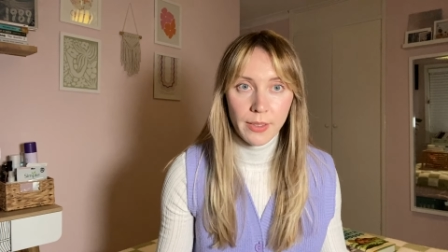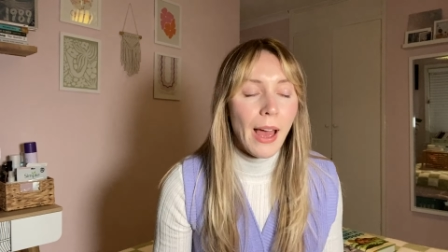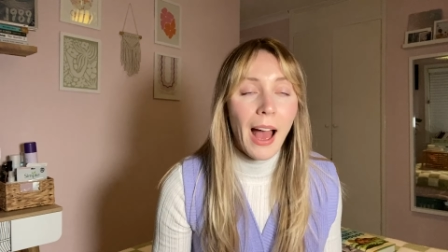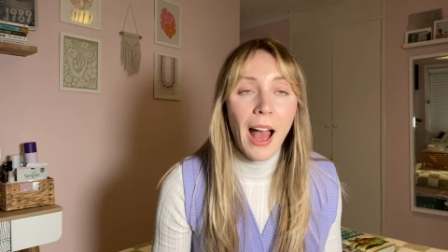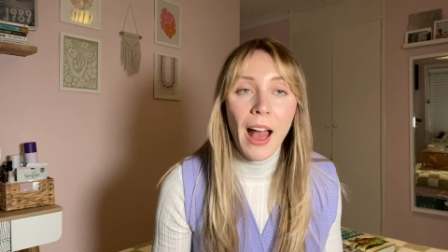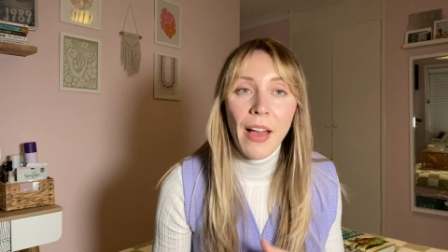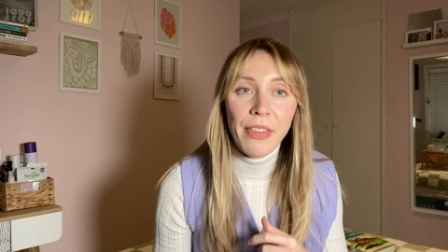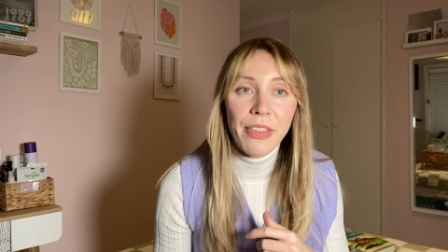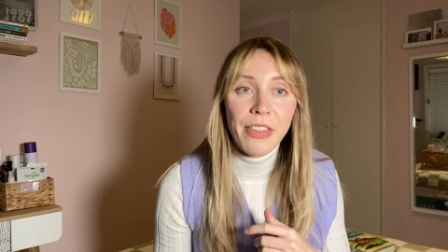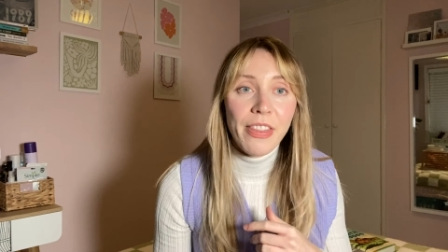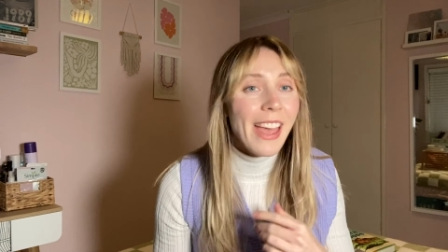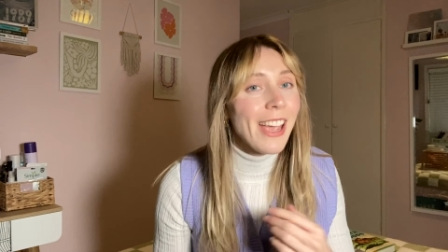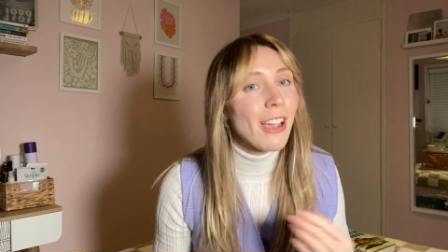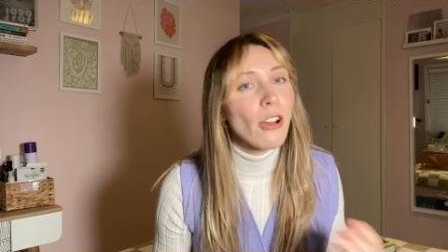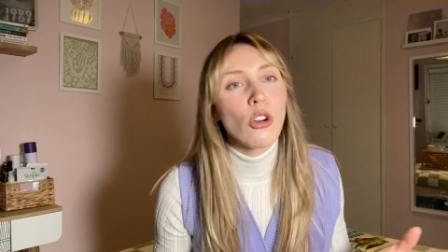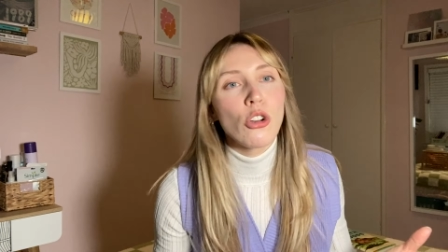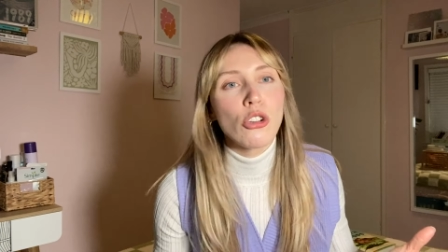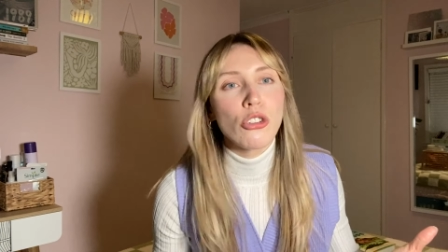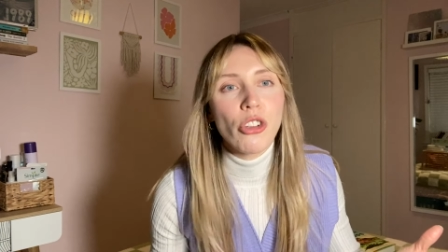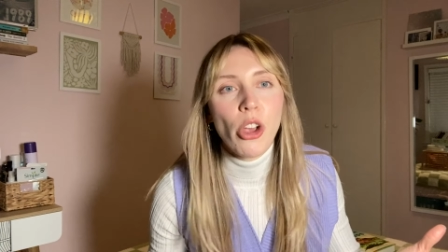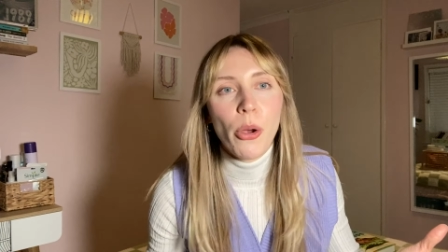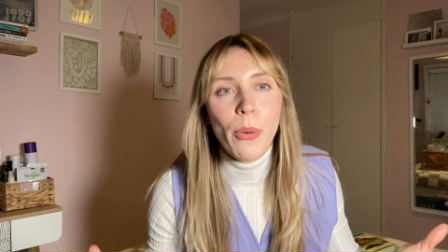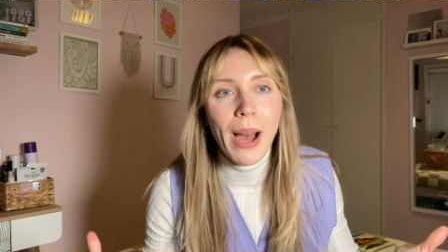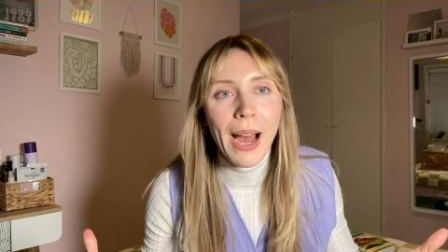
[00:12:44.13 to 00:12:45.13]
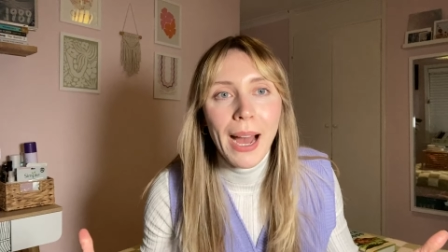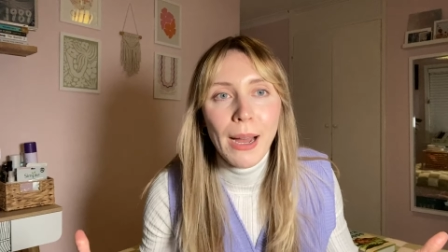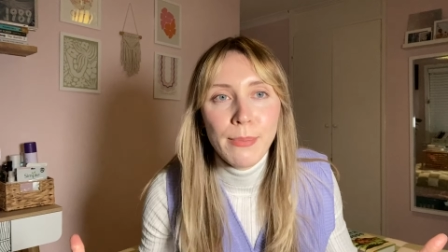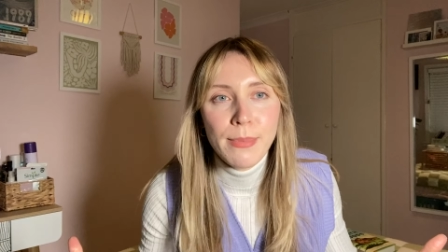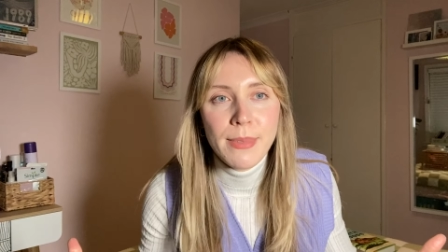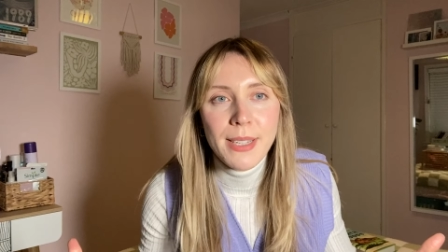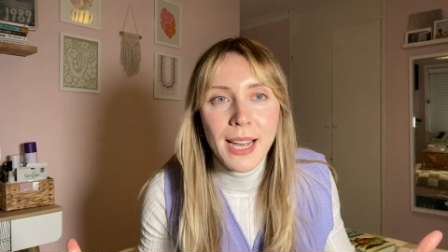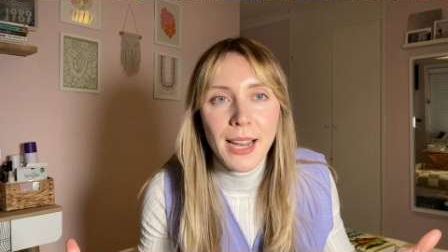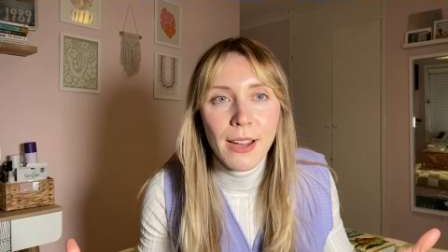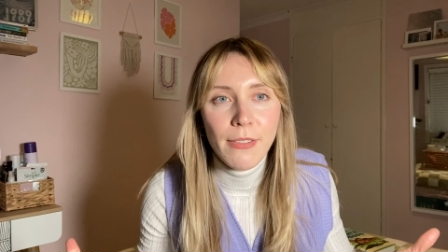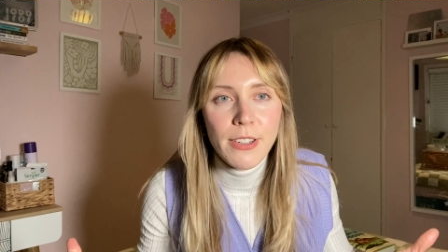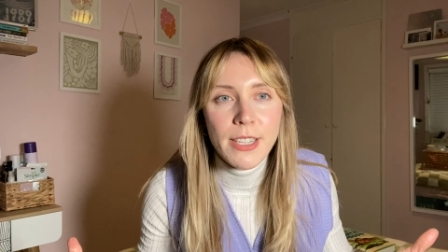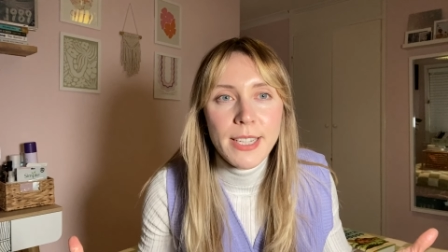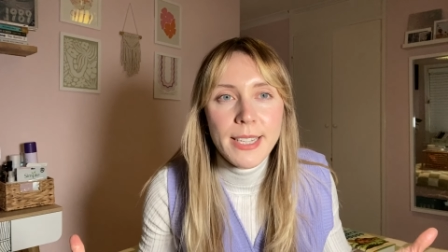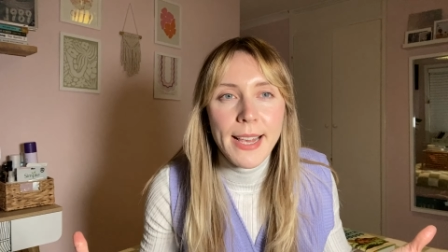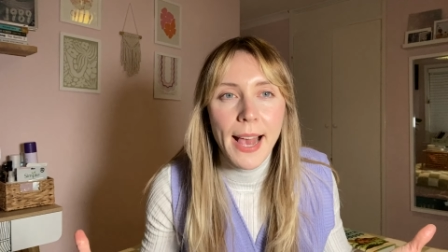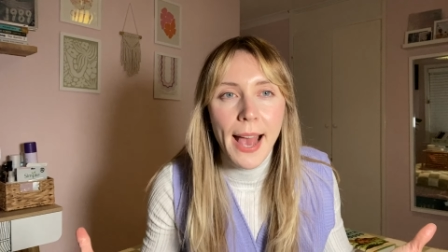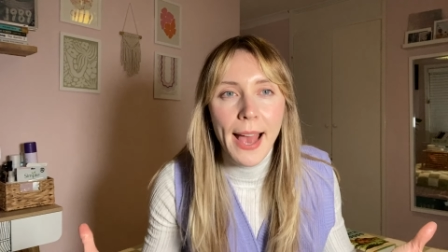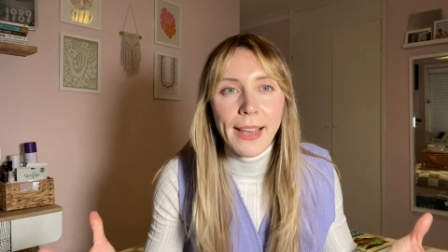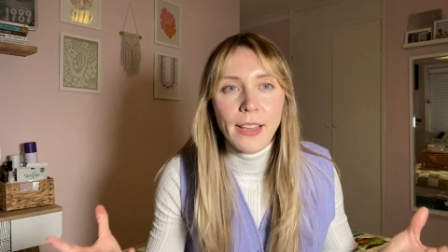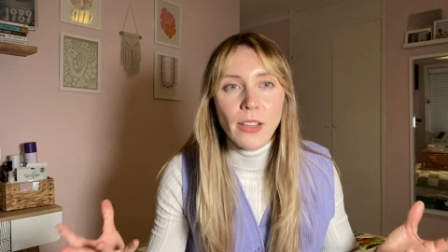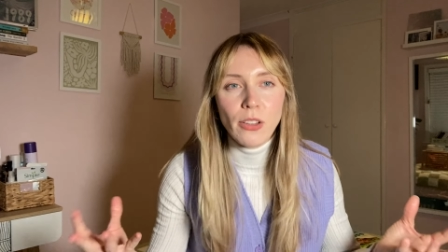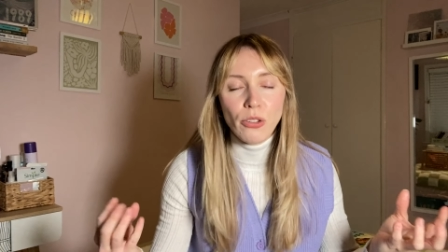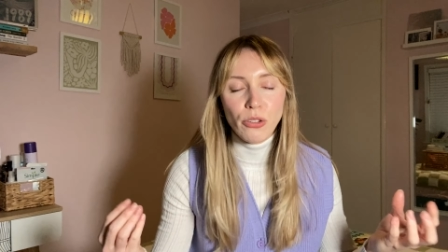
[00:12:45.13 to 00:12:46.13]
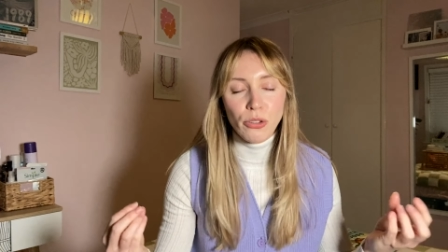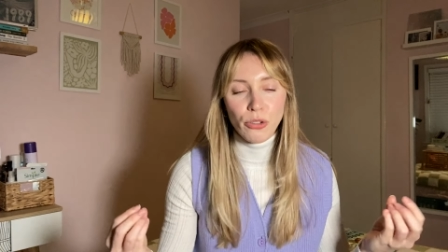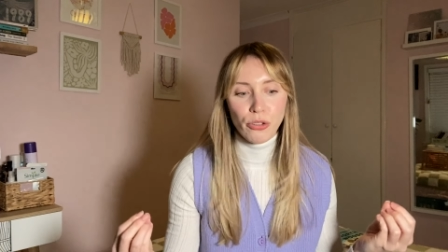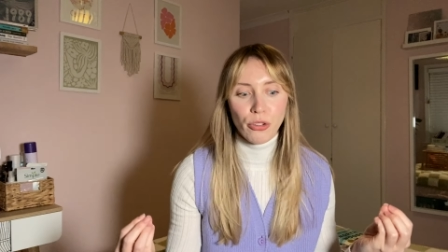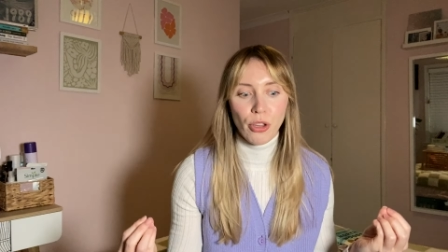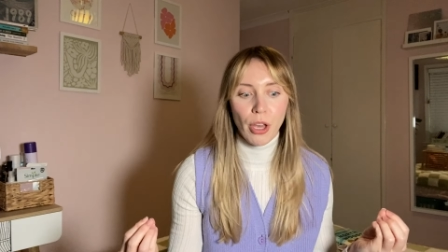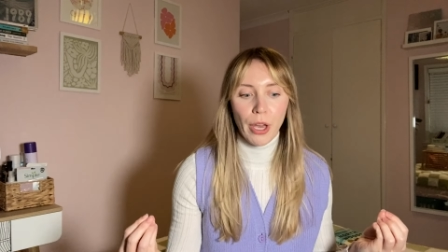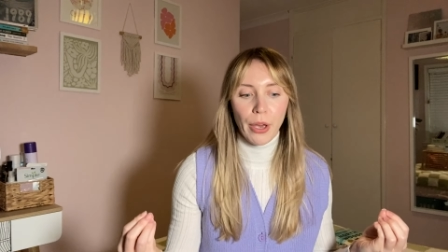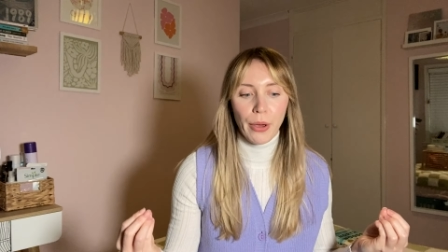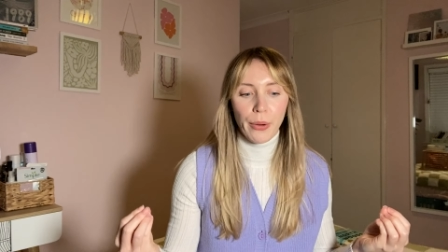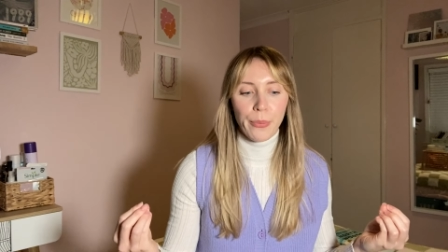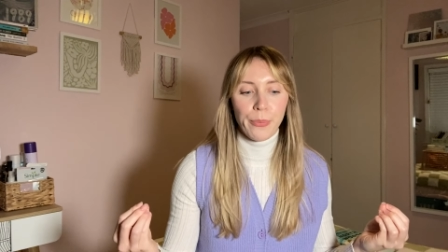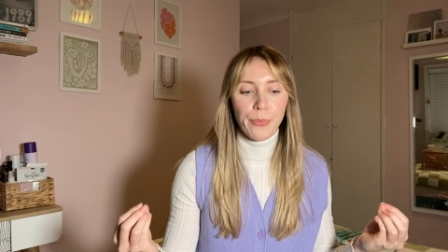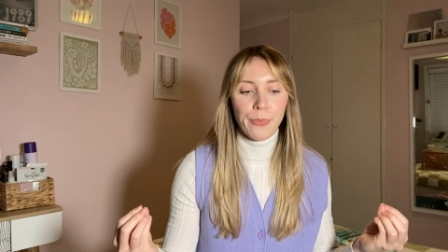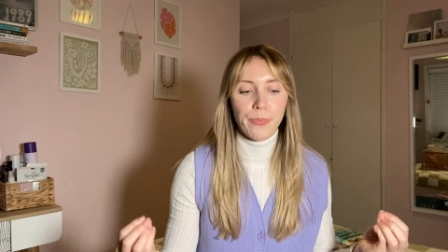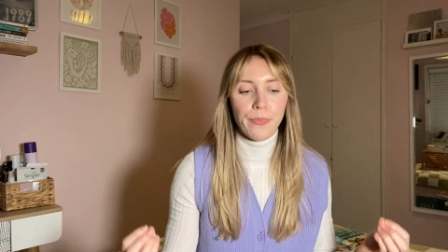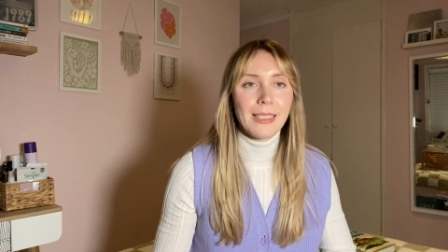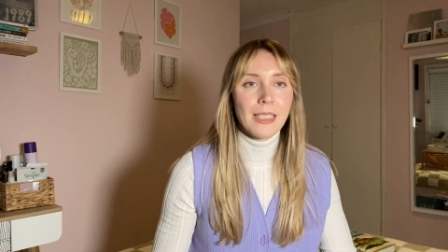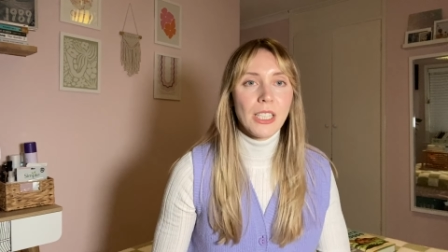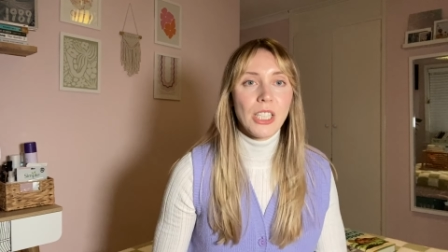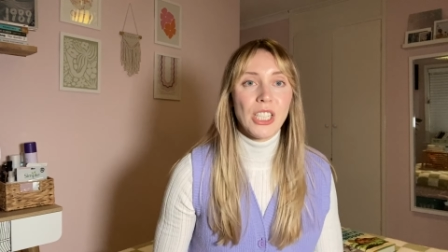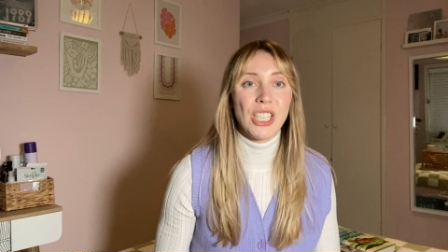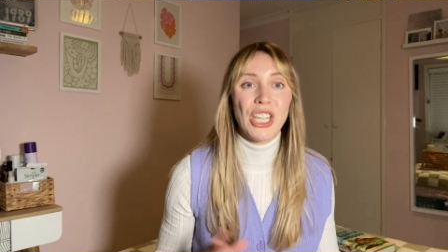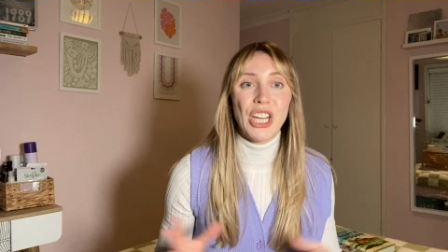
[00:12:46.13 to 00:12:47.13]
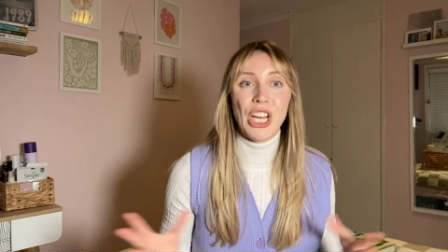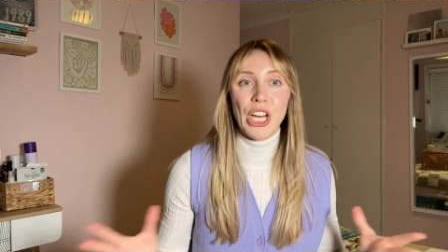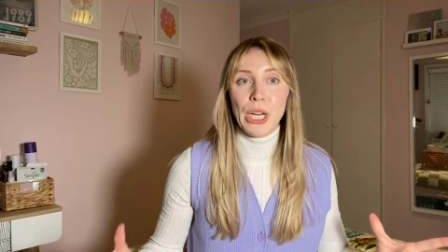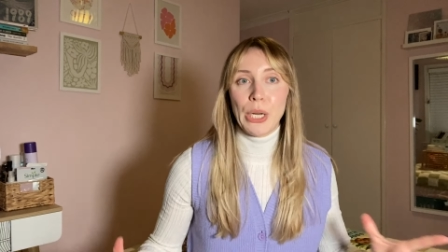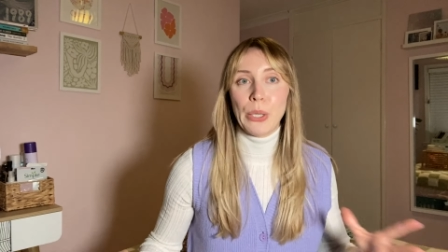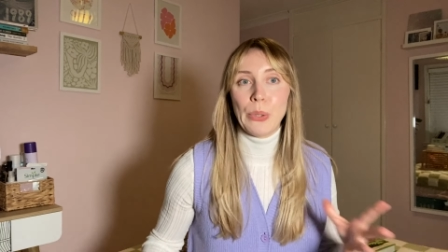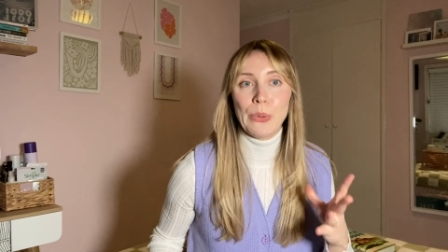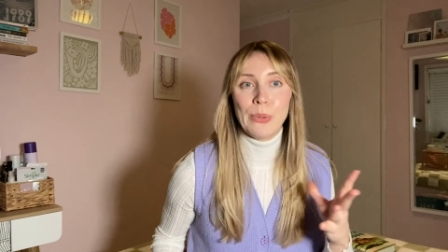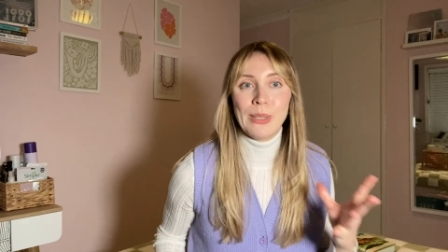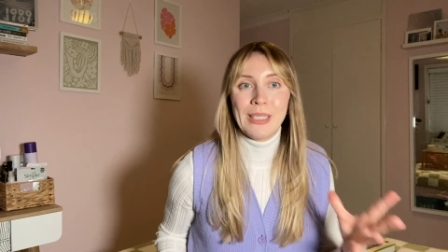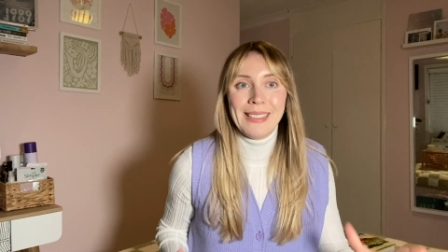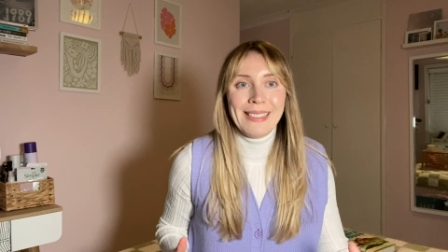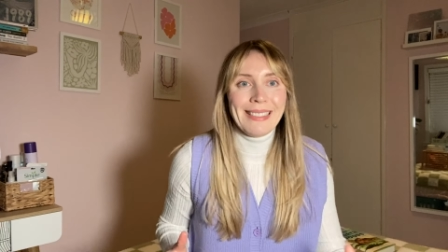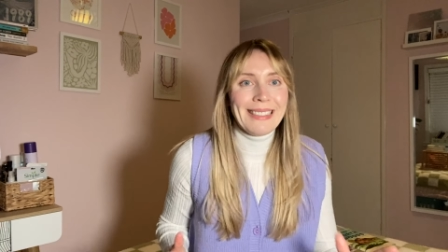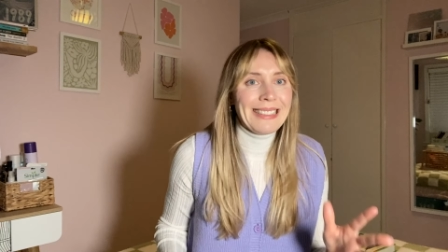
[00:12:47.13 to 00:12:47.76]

and they also happened to have a sale, so, you know,